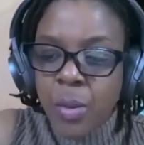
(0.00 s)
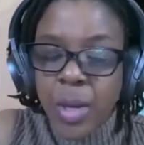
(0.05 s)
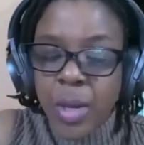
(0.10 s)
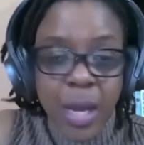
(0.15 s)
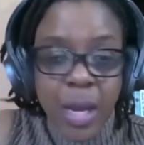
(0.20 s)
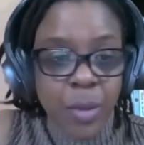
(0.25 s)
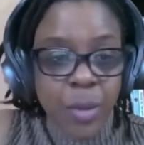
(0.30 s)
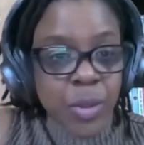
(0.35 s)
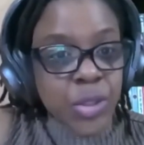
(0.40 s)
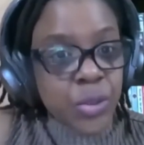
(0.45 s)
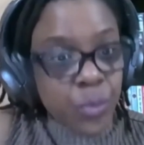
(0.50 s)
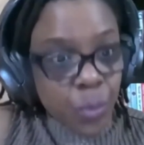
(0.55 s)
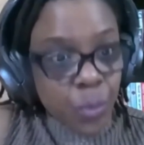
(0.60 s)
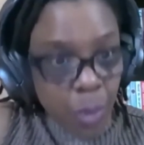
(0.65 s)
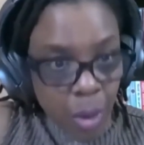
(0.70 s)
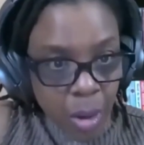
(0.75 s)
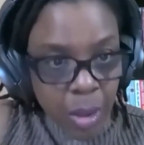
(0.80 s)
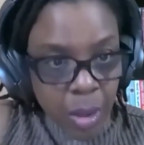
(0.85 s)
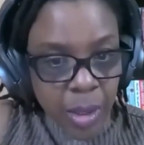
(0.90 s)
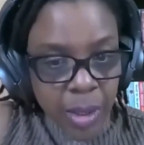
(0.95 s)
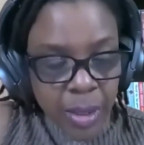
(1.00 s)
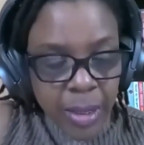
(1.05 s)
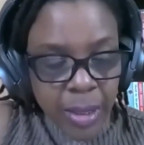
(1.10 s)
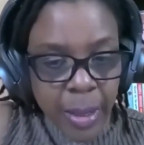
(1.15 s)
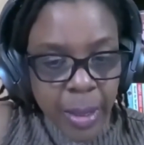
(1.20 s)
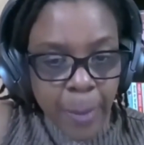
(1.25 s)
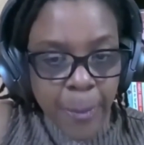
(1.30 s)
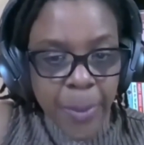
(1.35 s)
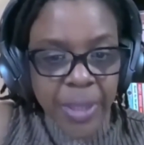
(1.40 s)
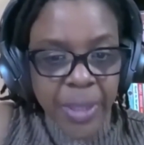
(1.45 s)
Well, I was wrong,
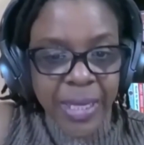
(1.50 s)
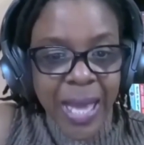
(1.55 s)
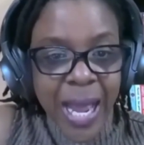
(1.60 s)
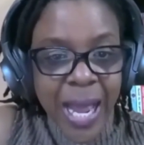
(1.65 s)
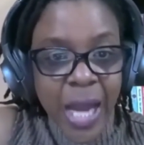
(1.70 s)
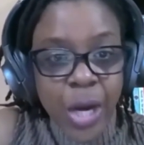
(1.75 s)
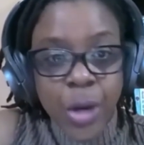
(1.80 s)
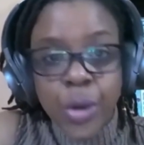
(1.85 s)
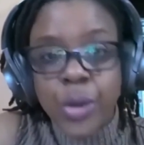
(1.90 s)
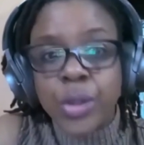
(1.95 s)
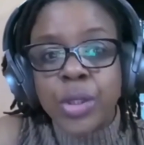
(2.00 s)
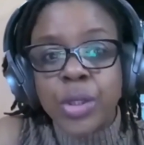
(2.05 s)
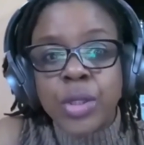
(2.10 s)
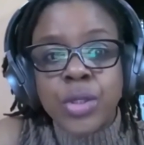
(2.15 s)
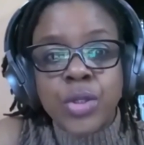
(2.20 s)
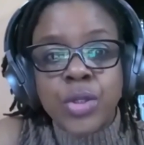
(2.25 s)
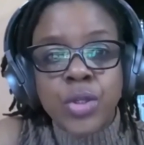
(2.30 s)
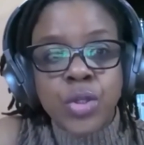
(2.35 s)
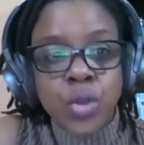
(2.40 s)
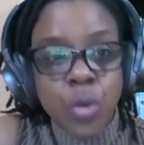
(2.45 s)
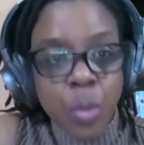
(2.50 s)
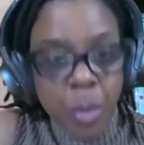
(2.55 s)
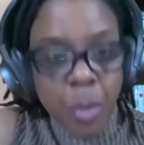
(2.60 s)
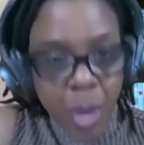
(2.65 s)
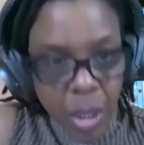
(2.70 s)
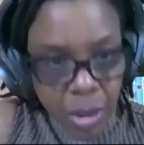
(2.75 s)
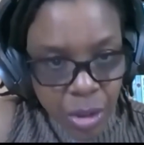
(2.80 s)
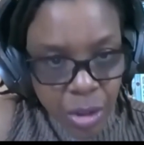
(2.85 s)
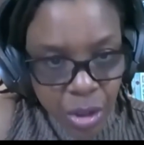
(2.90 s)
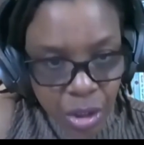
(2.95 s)
but I learned so
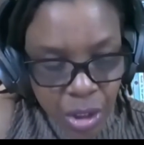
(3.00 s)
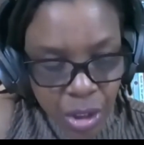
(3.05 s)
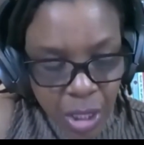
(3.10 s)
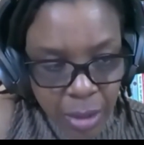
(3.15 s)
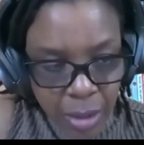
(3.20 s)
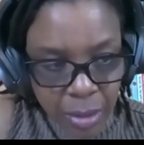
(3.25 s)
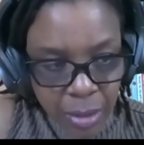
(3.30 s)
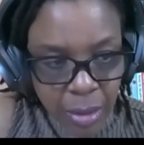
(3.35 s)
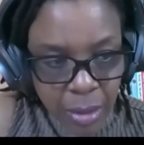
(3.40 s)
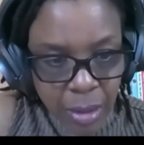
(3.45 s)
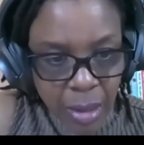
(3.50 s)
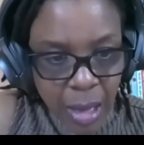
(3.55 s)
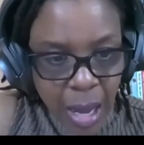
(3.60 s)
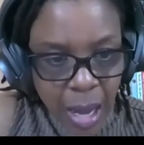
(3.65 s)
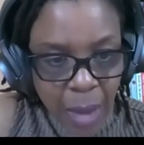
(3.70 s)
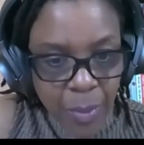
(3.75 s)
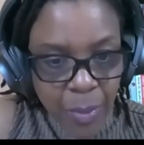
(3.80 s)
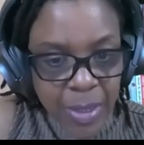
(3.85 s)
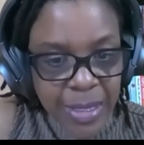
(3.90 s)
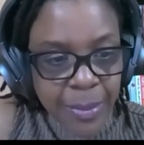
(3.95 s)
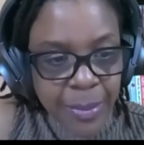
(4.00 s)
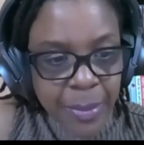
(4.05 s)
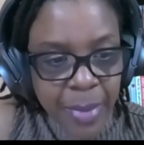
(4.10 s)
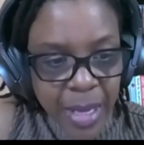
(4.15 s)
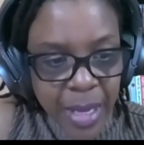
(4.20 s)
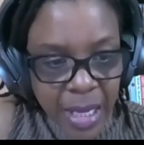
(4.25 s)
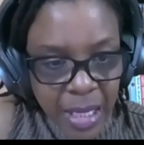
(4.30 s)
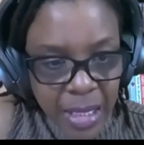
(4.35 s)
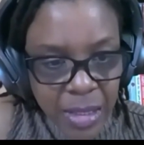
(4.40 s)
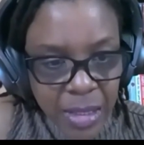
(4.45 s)
much. I was
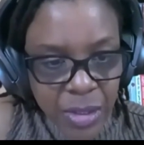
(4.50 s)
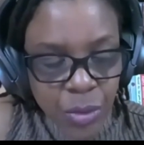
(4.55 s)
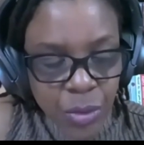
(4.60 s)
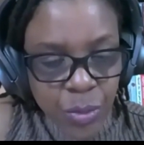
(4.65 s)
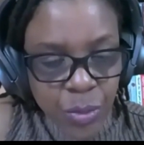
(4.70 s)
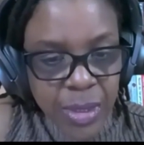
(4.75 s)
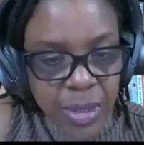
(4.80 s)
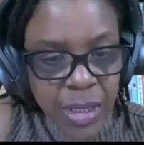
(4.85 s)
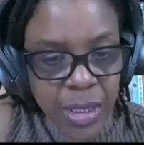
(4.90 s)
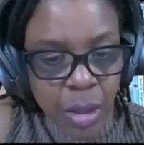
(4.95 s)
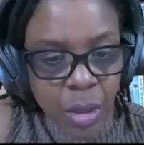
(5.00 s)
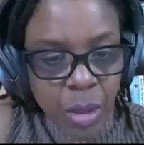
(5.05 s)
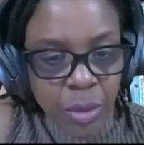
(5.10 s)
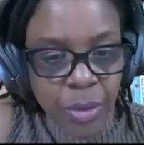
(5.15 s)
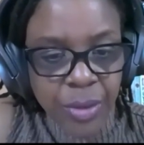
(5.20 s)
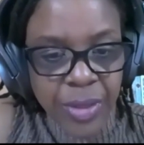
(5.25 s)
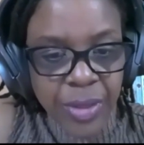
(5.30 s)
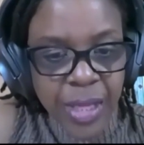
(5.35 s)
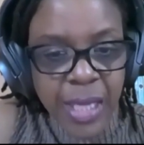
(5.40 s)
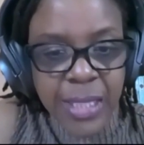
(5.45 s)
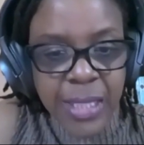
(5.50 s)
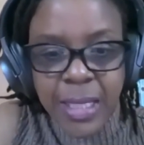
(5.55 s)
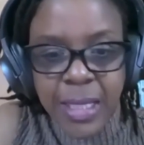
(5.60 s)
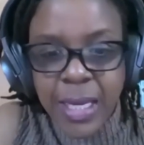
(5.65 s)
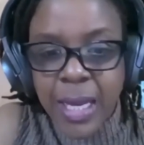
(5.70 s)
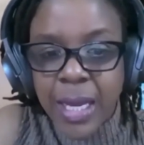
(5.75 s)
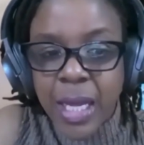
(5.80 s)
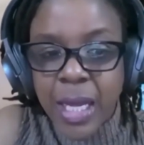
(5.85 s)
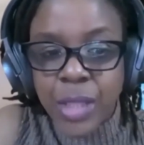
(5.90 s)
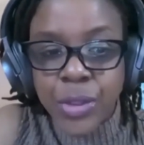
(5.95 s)
amazed to see all the things
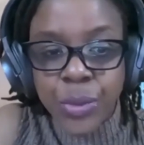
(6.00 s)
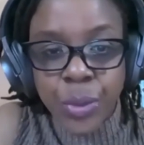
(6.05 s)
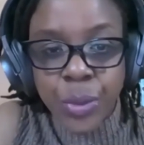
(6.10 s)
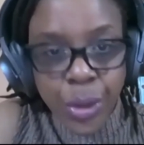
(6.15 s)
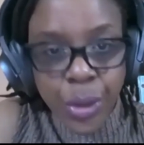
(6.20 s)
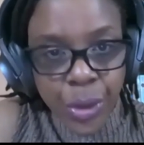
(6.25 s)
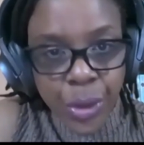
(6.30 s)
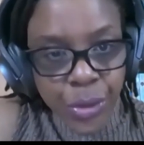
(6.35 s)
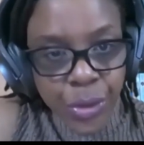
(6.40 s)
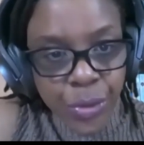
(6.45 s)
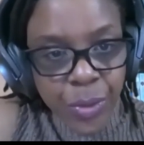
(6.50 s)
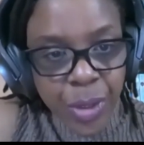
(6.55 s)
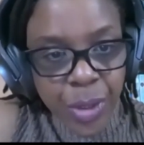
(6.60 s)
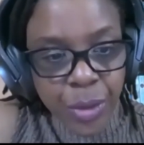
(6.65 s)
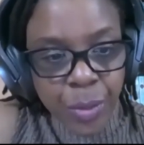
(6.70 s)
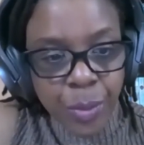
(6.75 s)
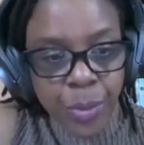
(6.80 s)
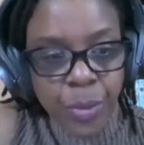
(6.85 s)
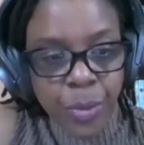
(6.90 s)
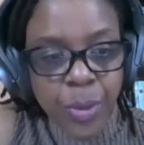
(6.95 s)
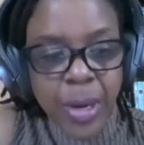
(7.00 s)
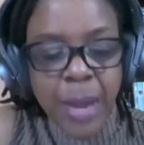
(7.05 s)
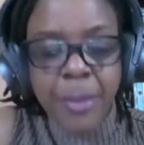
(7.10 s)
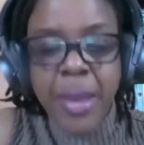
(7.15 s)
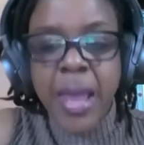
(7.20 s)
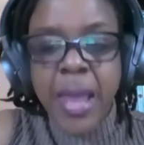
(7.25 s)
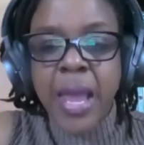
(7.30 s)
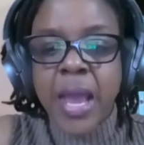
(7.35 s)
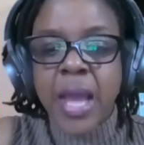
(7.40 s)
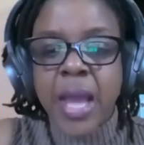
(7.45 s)
that I got to learn during the
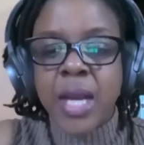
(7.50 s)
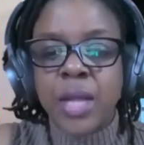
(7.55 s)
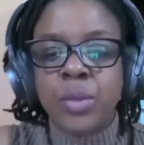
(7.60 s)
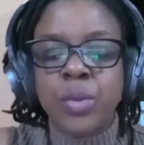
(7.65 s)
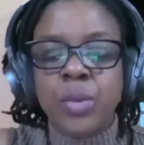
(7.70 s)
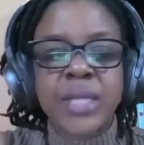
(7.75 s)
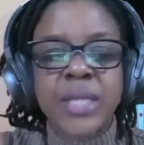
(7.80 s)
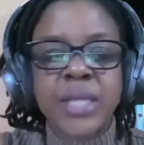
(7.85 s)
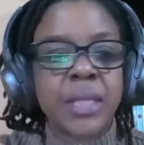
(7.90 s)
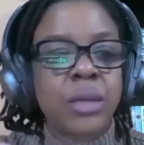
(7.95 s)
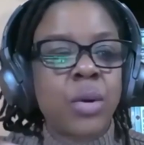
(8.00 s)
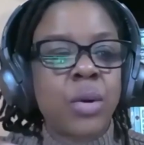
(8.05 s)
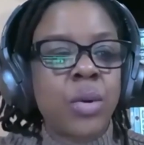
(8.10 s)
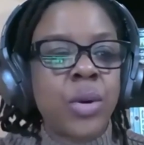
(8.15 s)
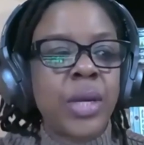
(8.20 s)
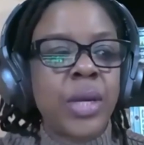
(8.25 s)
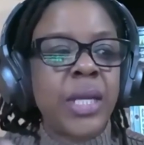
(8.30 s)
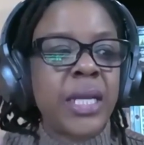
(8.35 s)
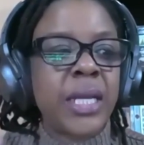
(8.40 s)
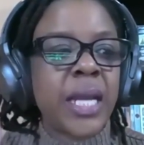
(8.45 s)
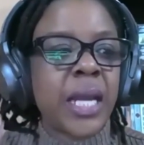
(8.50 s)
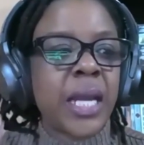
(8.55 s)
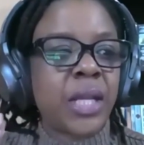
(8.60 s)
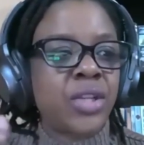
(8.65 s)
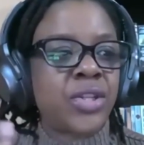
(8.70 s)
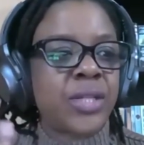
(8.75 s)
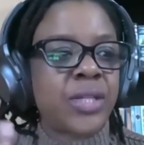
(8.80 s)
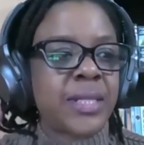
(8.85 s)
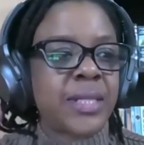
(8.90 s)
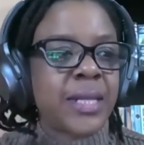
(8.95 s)
program, and it wasn't only
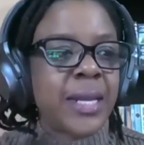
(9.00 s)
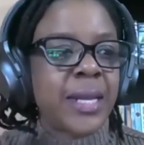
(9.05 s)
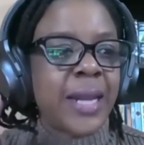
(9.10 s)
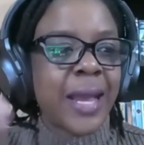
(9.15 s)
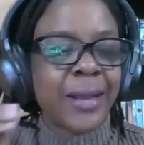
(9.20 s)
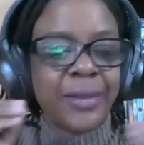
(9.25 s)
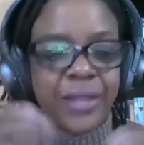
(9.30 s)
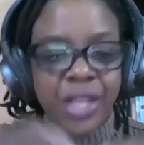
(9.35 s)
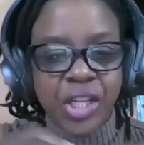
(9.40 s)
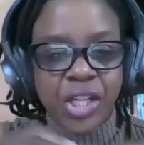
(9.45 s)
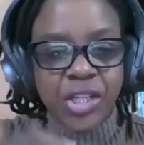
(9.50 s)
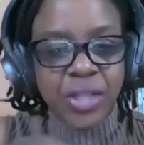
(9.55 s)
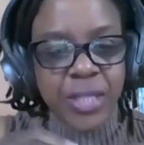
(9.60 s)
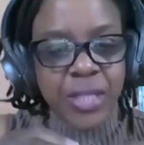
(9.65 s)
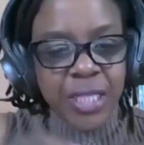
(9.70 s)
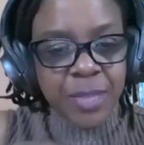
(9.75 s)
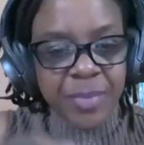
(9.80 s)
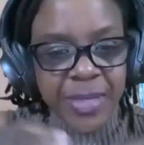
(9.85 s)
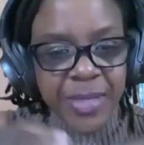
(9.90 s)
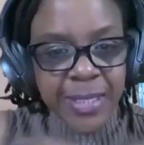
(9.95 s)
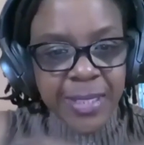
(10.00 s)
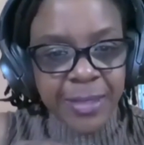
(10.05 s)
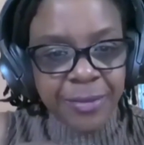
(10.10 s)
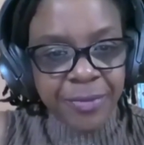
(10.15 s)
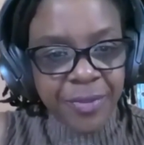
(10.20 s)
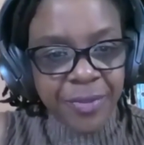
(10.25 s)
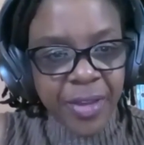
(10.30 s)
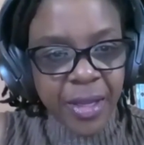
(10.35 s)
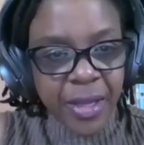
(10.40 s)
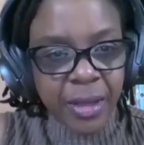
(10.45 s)
like just lactation
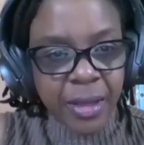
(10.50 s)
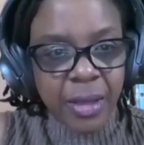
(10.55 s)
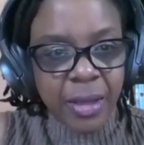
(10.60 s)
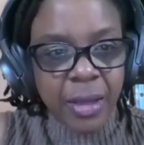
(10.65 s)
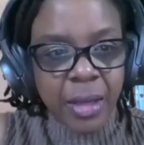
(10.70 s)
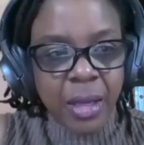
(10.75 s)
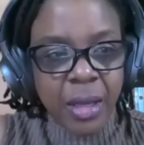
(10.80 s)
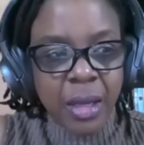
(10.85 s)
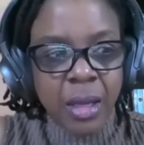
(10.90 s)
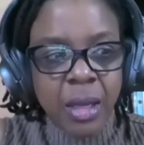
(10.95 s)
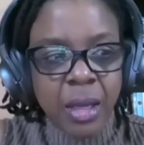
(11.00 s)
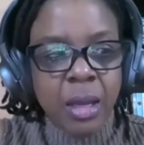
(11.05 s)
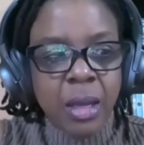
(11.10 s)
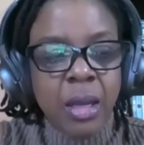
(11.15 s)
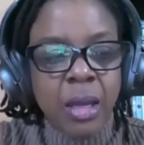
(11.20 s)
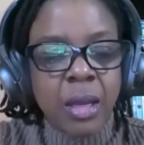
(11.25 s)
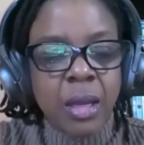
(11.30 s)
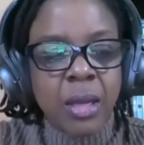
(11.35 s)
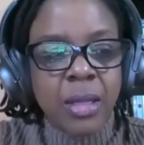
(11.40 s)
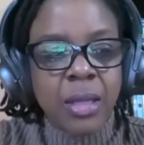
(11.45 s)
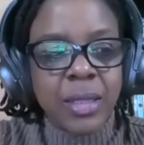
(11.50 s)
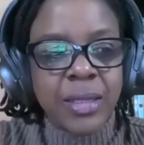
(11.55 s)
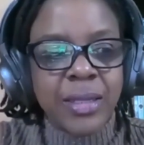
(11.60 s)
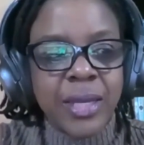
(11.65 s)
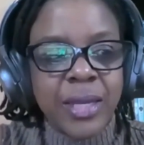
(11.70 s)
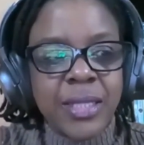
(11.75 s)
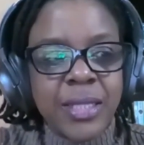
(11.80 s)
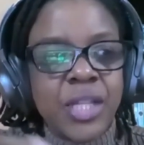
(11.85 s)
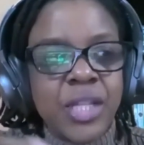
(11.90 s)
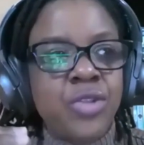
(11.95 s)
specific.
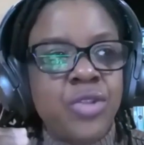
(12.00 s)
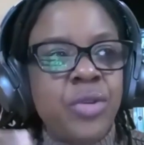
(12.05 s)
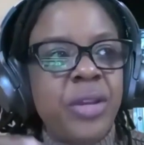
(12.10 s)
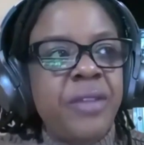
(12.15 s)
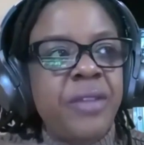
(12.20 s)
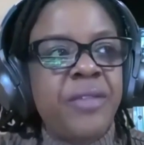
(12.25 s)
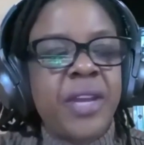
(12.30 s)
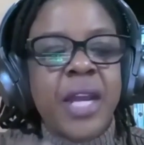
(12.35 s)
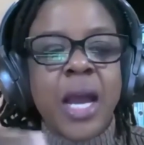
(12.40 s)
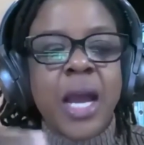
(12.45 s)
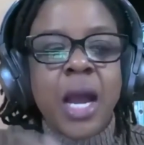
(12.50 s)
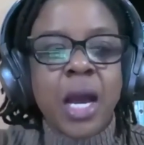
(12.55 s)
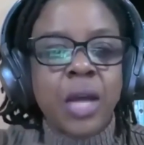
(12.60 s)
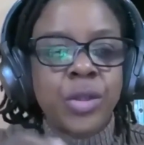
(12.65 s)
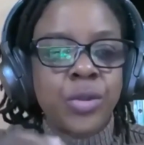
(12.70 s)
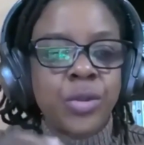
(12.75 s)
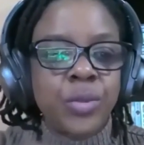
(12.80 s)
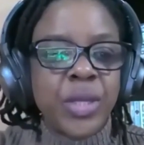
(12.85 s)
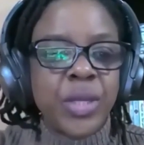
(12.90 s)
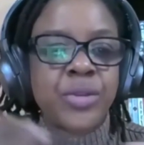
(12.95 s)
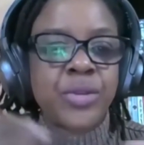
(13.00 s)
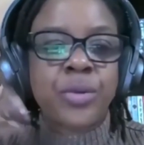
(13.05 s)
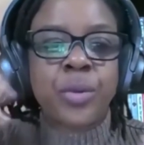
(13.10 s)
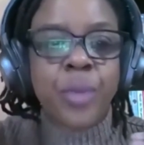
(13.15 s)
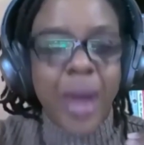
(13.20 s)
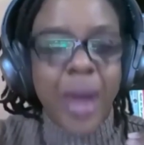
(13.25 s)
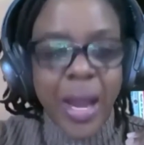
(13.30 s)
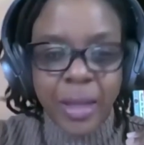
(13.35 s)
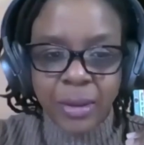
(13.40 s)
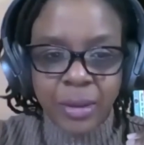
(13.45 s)
They teach you even how to
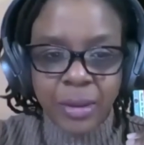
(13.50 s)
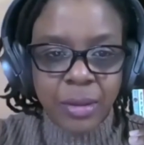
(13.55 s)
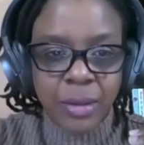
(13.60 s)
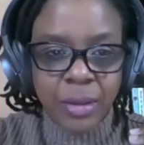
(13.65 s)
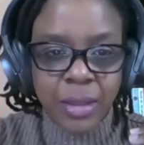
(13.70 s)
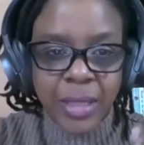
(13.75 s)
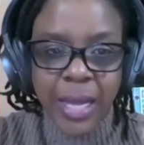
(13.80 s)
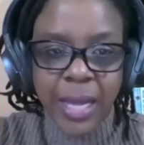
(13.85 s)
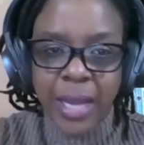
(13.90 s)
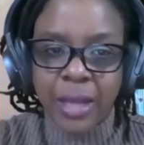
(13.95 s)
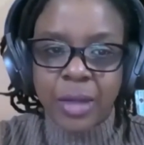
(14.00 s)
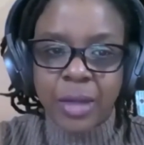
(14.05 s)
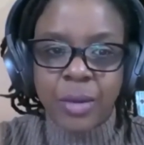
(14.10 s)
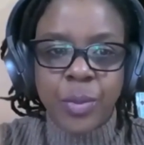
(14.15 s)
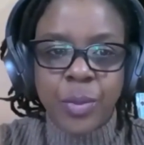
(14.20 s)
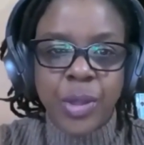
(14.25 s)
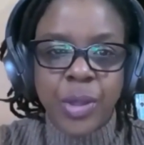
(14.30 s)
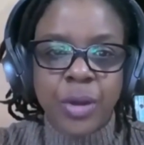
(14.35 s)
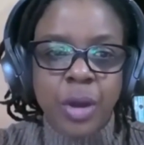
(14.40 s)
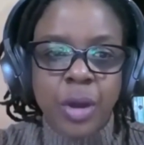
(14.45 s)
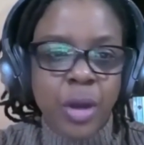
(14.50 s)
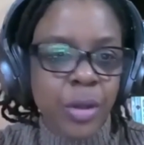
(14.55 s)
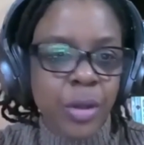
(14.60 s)
interact like with